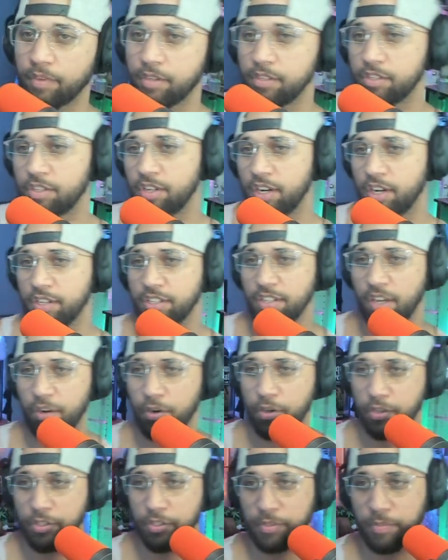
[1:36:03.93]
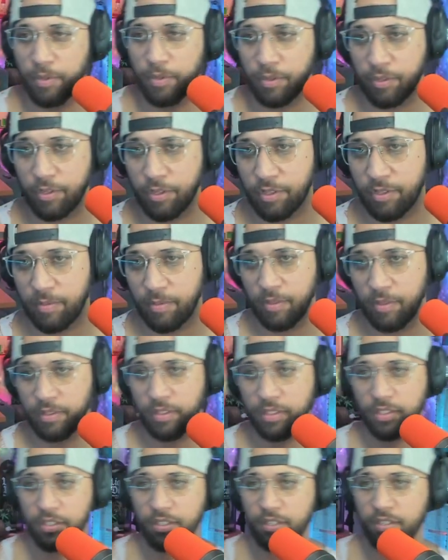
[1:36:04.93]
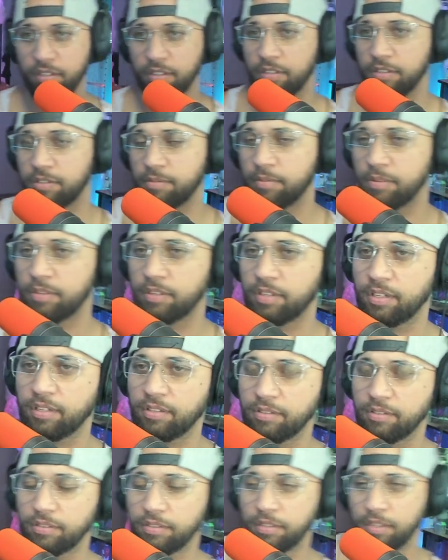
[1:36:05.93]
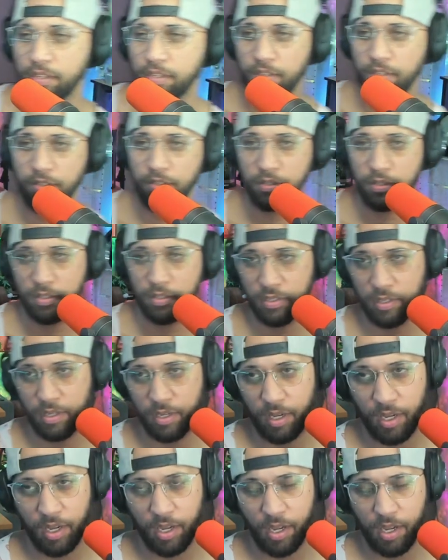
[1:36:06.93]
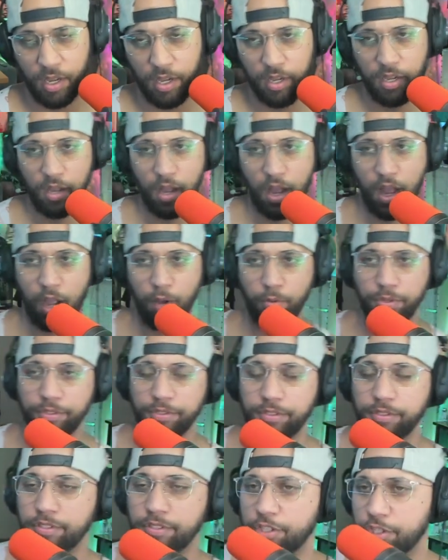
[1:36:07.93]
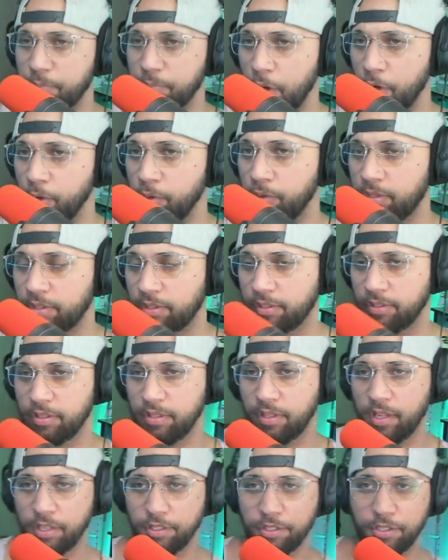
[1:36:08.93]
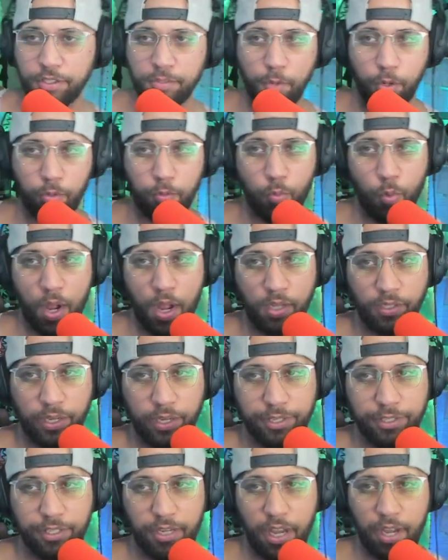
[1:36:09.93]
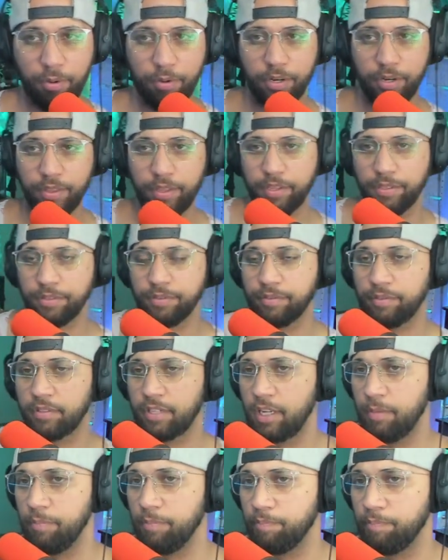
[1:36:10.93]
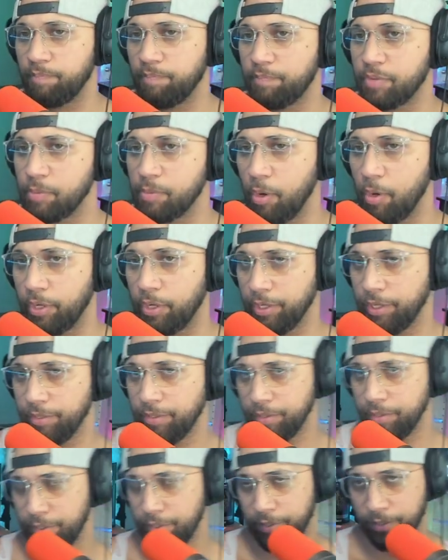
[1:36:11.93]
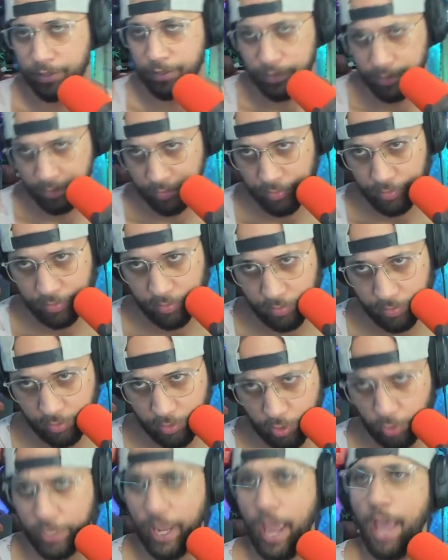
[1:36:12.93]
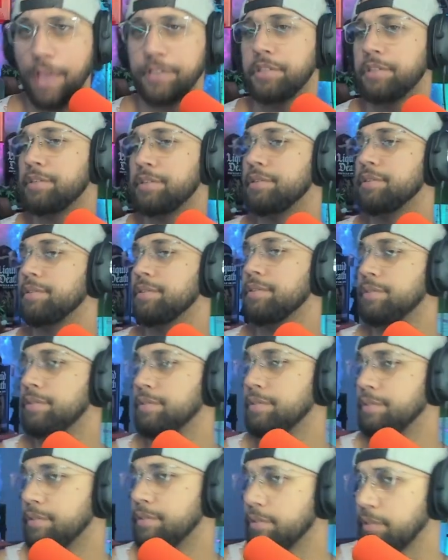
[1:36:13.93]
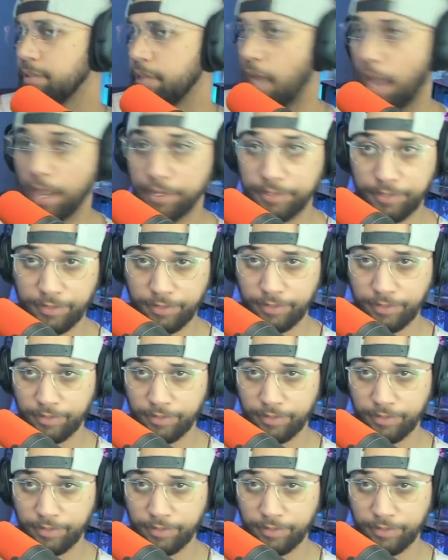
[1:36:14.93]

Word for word: Gosh, then smoke or smoke then shower then smoke again. Uh, I would smoke, then smoke while I shower, and then keep smoking. So yes, yes.